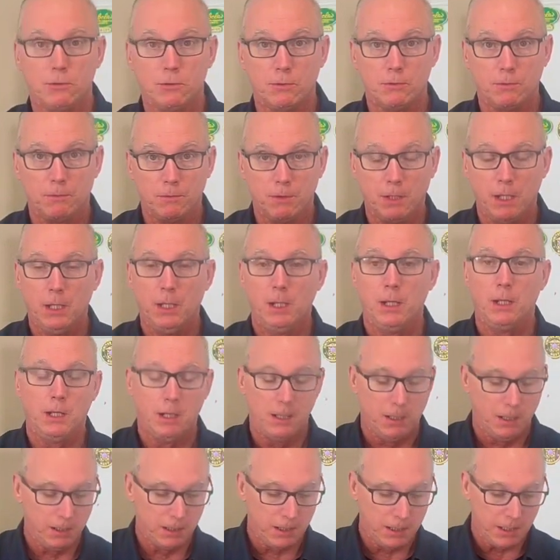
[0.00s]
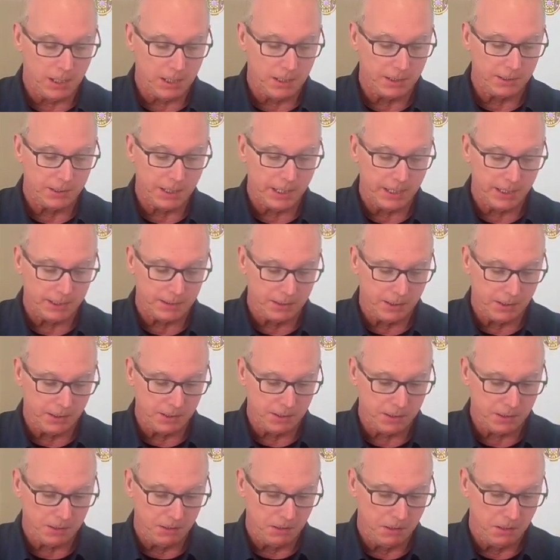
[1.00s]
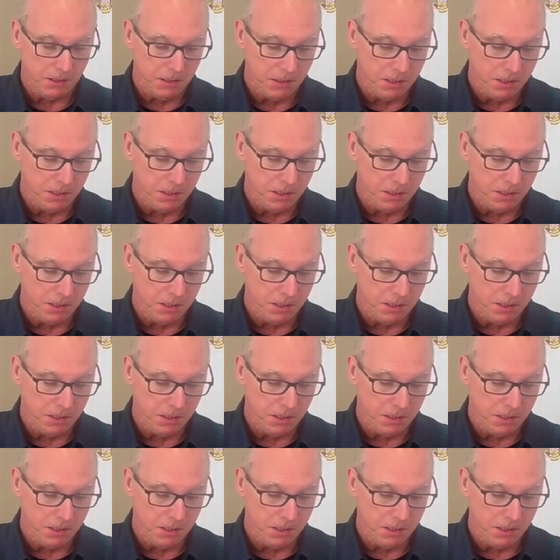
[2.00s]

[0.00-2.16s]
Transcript: can contact us,